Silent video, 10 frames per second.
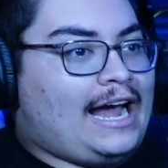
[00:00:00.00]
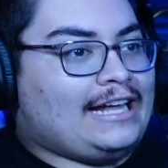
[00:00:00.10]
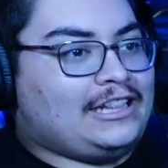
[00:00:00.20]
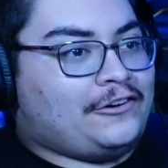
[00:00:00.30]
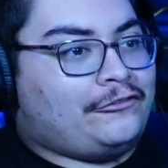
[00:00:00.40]

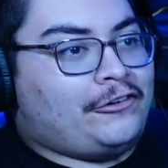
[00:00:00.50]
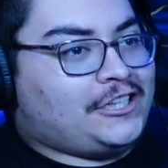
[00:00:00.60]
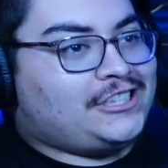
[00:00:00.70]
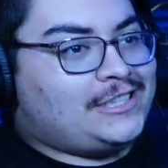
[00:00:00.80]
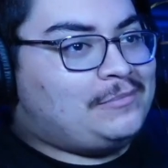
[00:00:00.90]
hide their
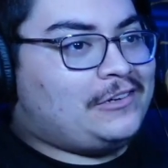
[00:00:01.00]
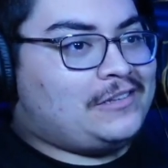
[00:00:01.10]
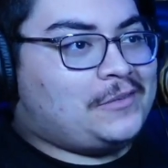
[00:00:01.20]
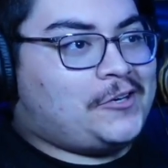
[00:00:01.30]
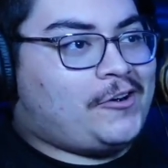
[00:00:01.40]
friendship or
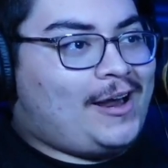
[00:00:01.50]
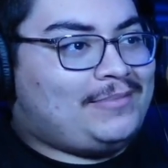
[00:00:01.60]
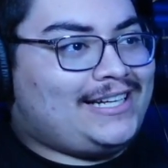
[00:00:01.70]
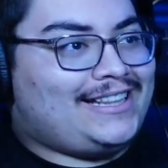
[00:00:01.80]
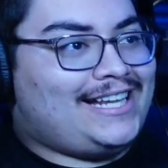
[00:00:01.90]
some
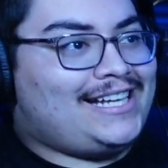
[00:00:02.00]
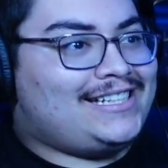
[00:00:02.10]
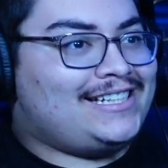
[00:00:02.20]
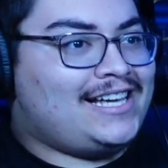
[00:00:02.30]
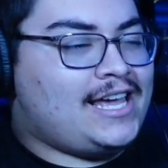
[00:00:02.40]
crap like
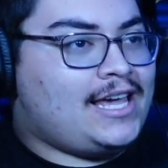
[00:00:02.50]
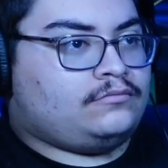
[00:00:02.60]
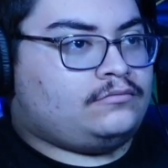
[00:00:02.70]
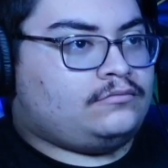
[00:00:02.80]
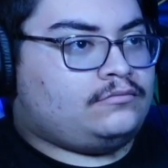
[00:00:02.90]
that?
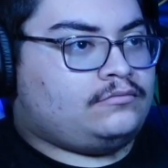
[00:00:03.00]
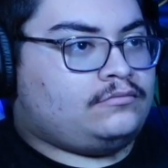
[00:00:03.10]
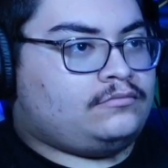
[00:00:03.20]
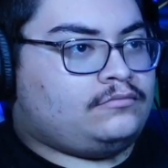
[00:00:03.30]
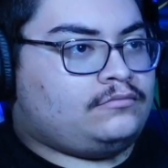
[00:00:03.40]
Dream to find your
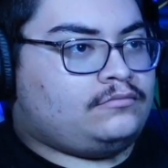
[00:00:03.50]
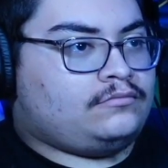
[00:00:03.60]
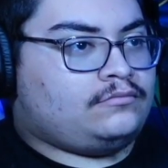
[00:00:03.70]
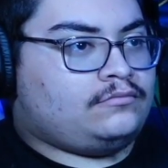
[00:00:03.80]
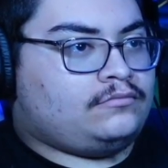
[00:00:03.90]
city so
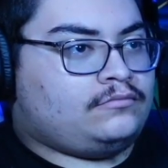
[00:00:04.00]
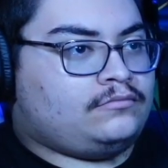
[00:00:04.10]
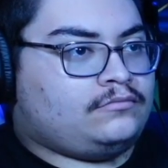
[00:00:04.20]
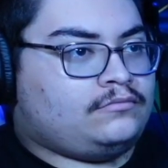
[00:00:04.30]
changed.